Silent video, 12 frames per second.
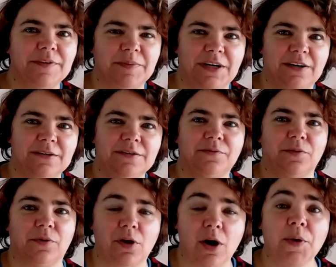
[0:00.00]
demand
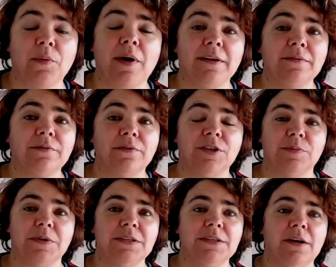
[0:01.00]
for a copyright
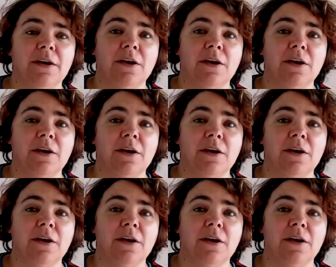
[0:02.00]
infringement